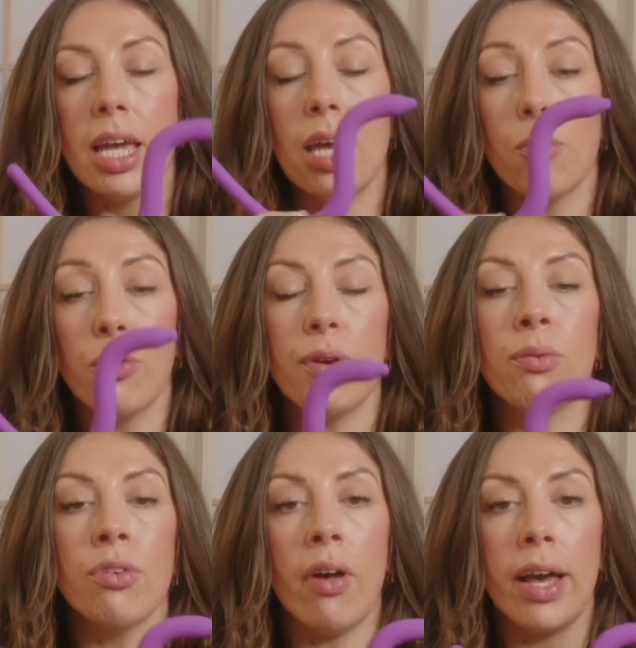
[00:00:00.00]
It will
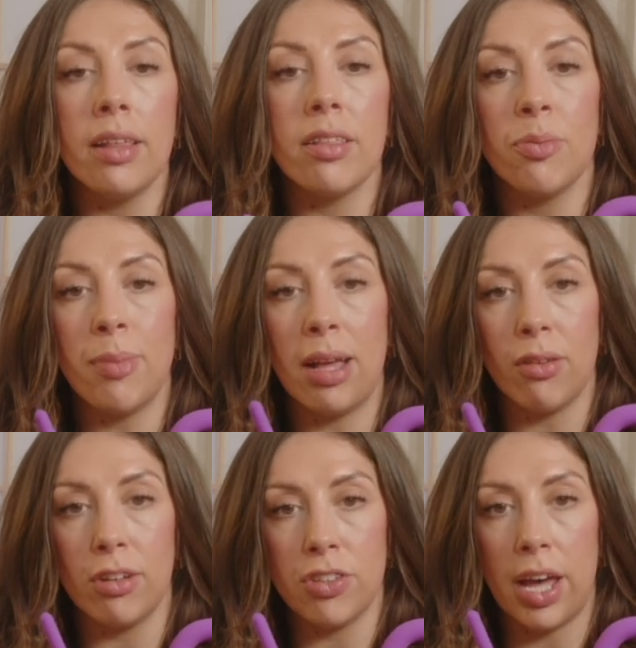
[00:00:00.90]
feel nice to
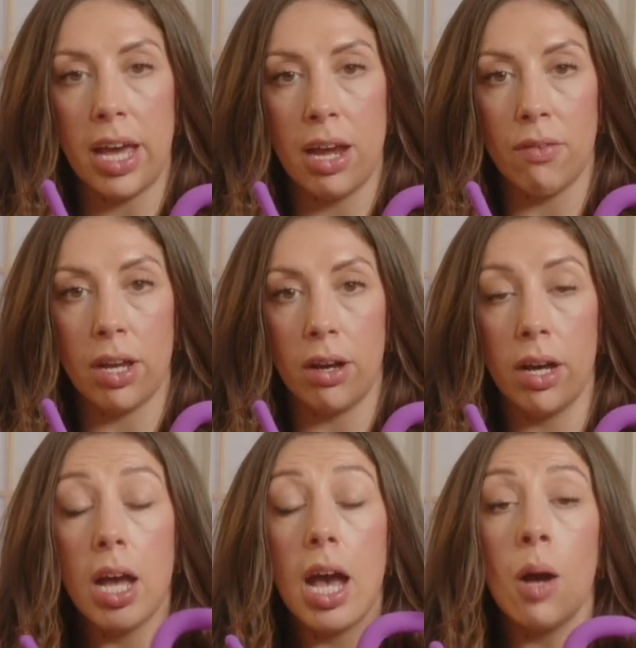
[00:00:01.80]
massage that area.
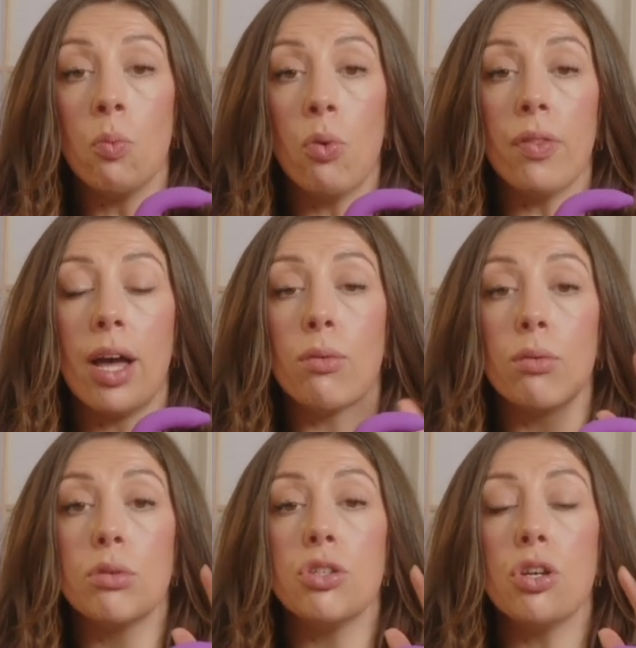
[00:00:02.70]
And what that
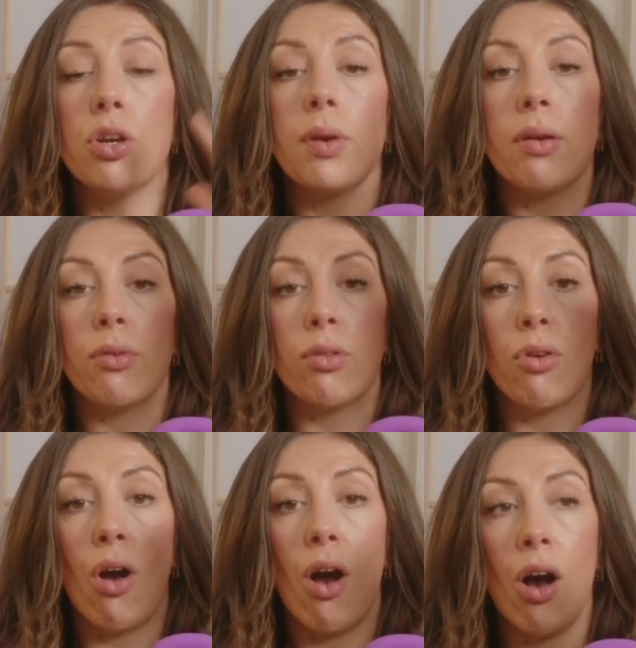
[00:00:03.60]
will do, it will
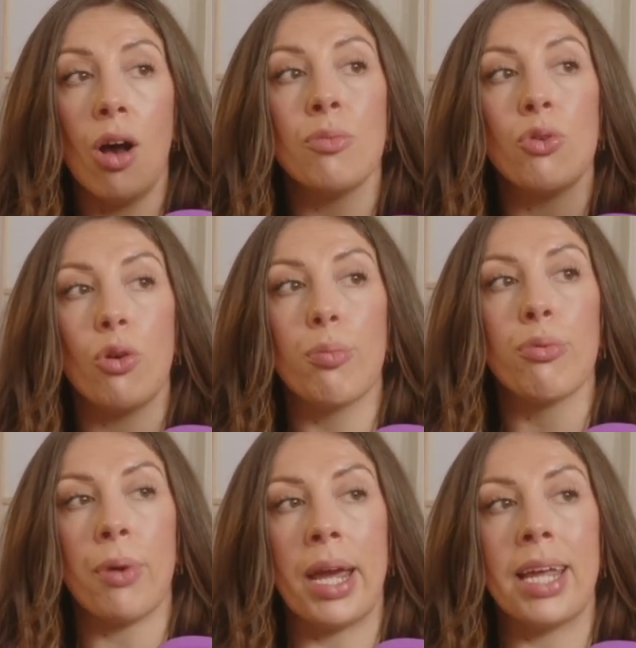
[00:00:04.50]
calm your
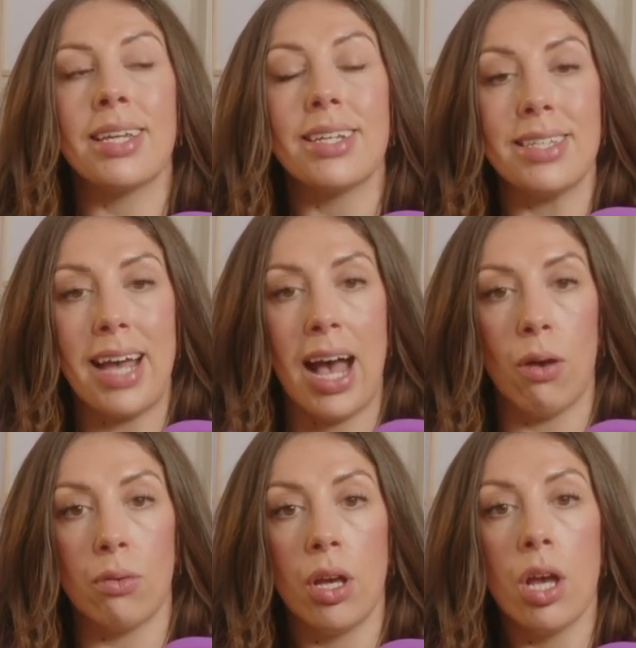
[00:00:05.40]
brain
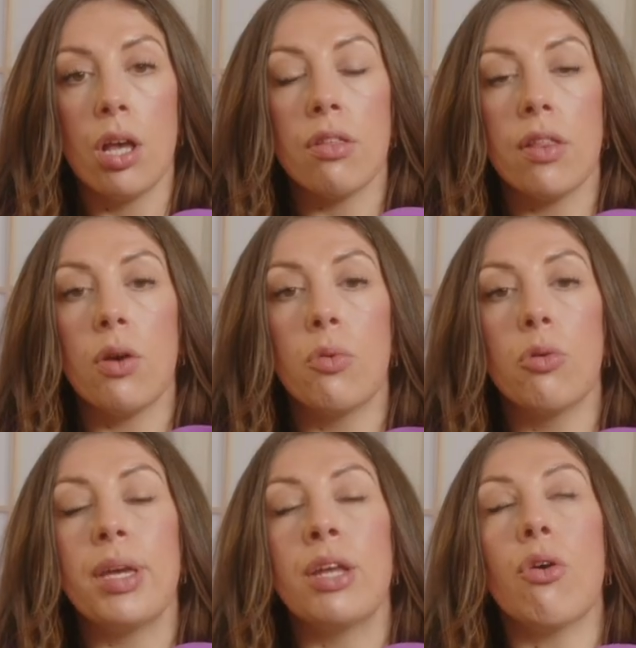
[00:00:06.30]
down. So there
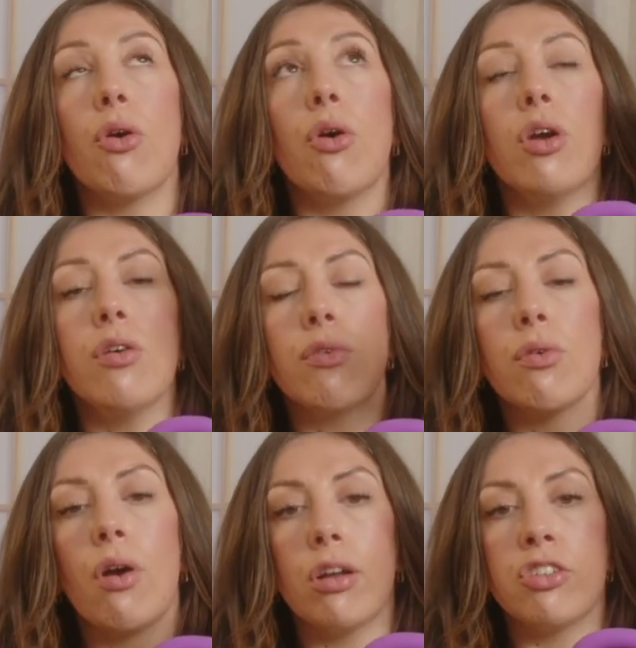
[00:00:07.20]
will be an
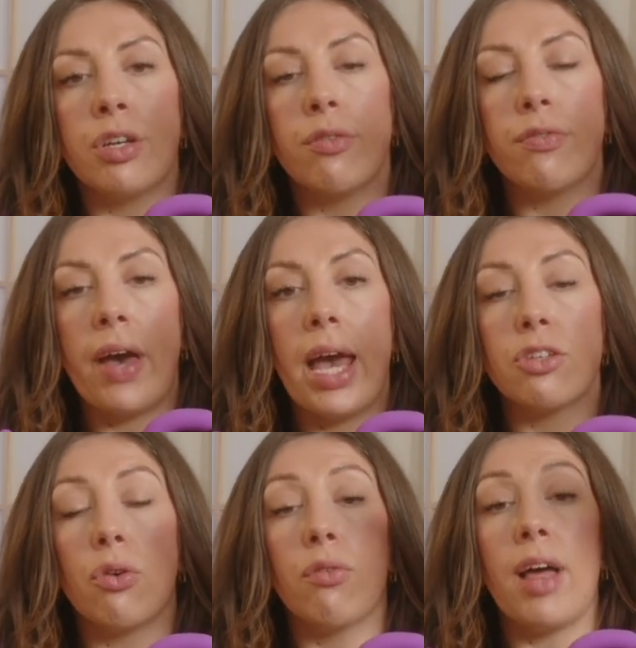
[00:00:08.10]
overarching
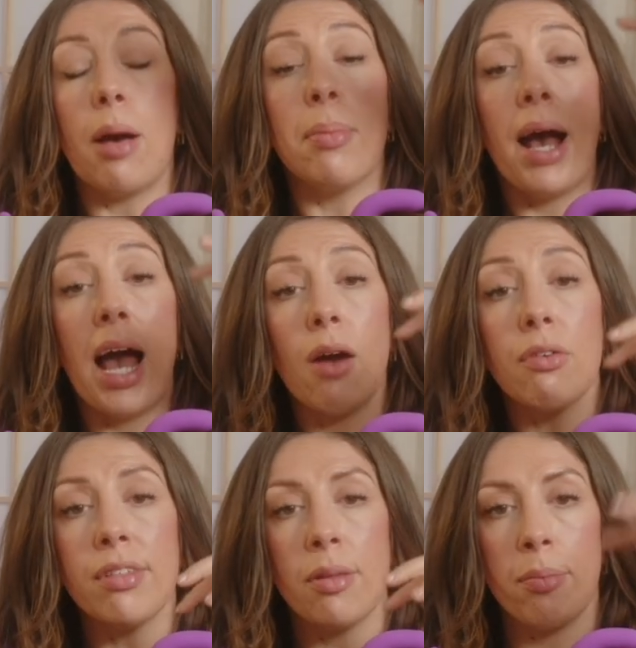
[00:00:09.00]
effect of that
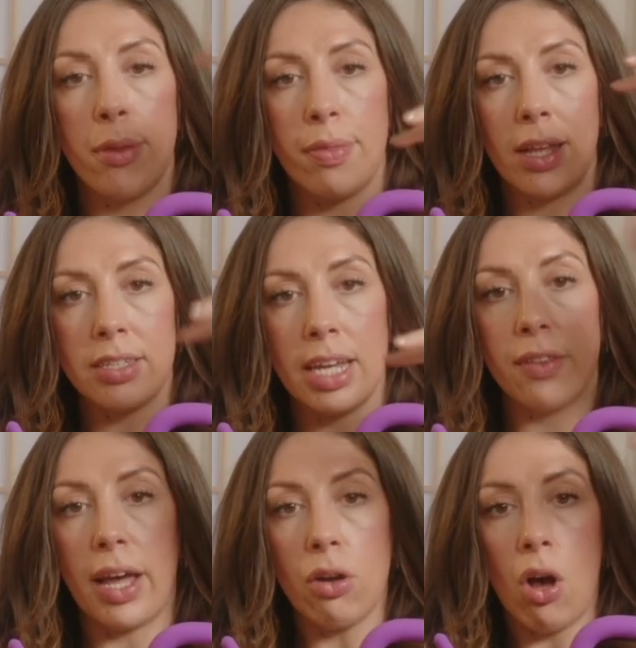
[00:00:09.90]
parasympathetic,
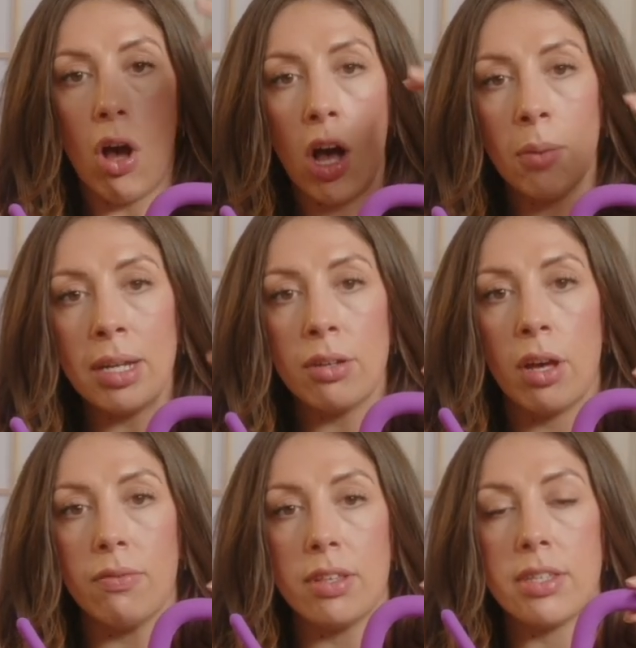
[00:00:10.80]
that calming
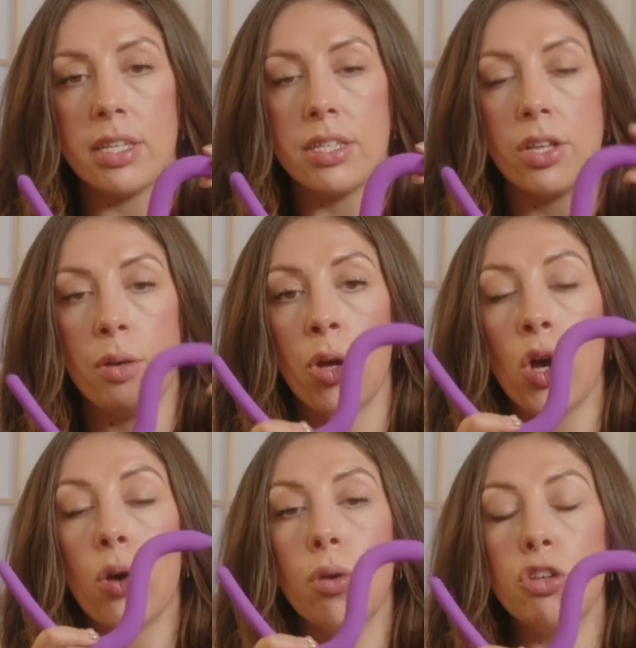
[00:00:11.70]
nervous system,
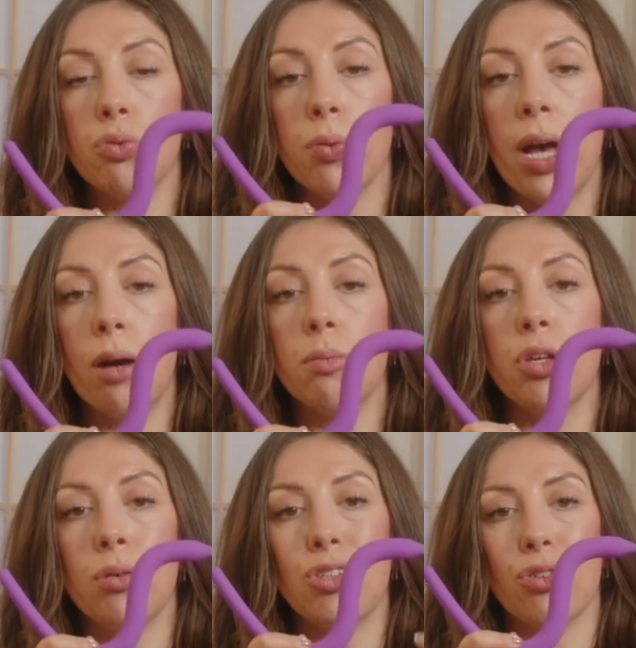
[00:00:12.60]
which will help
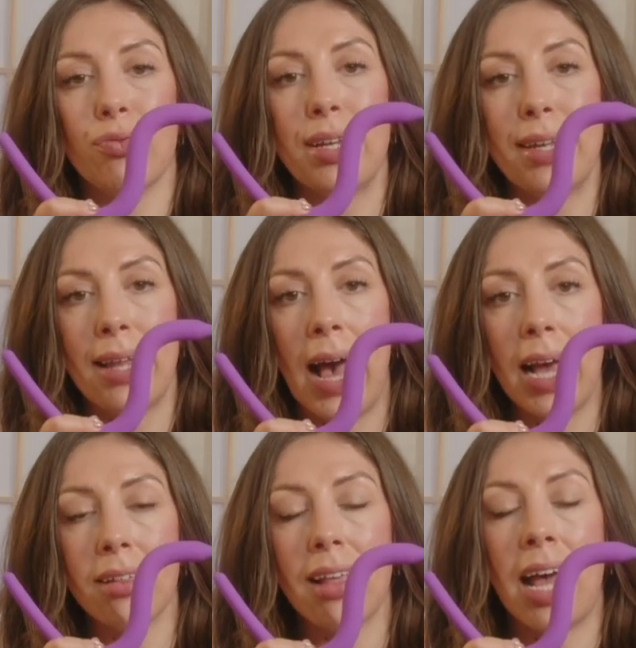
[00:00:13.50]
you to
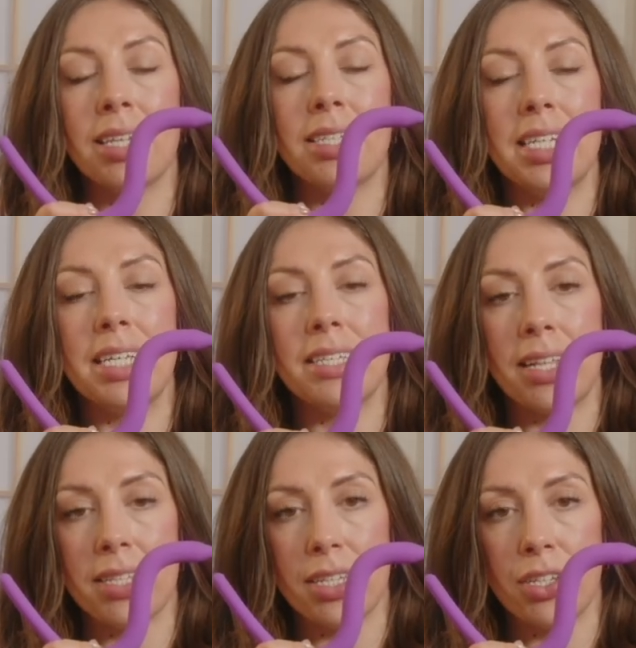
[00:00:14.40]
relax and
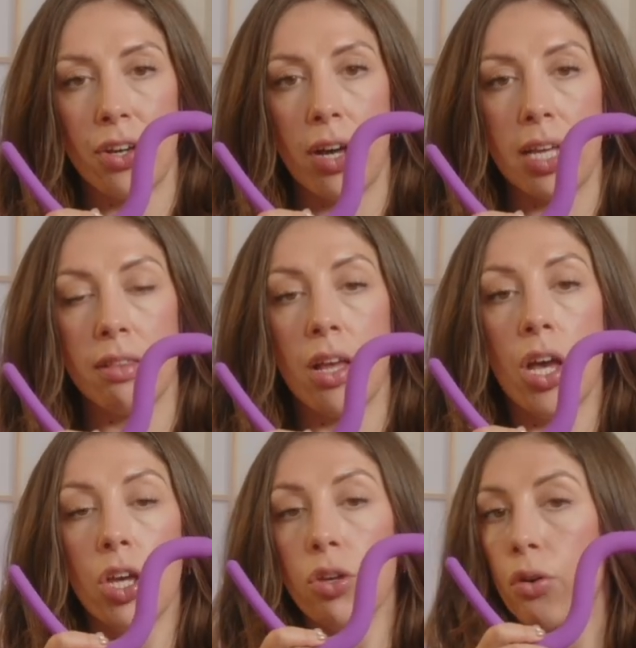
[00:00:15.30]
desensitize
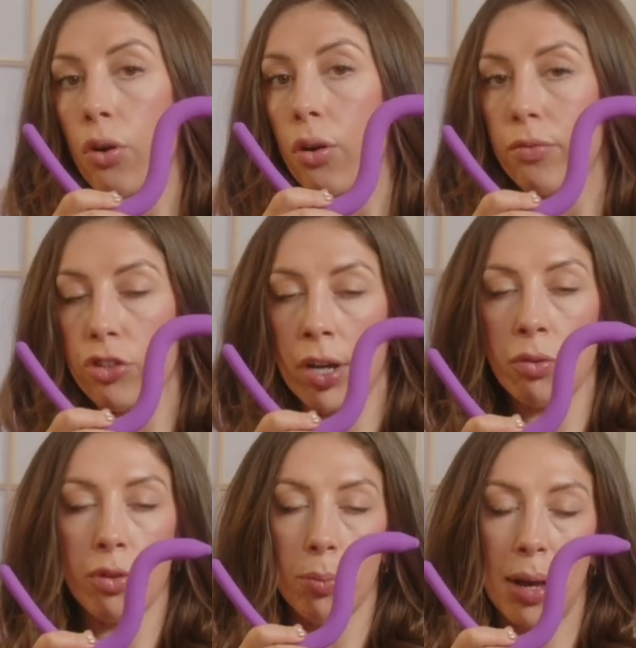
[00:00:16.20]
your
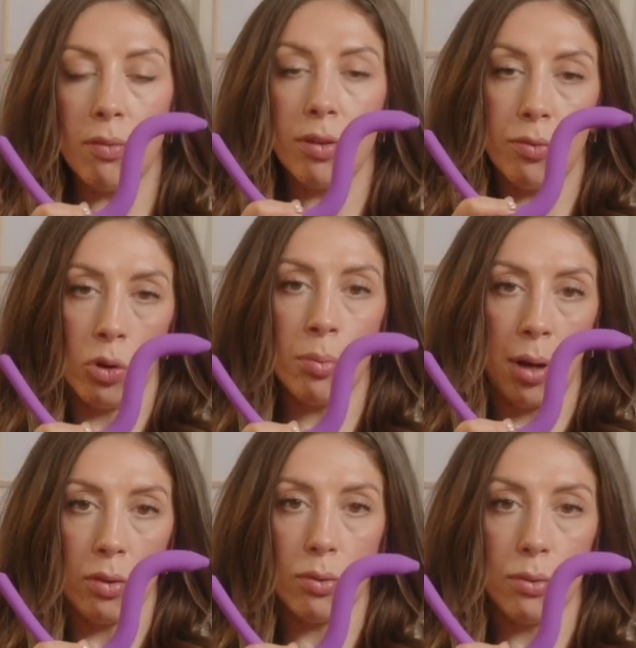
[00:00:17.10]
vagina or your pelvic floor
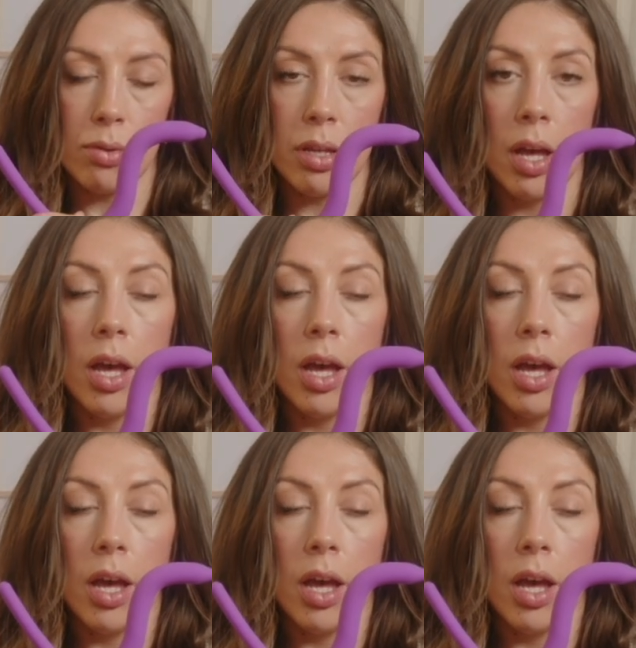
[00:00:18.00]
muscles.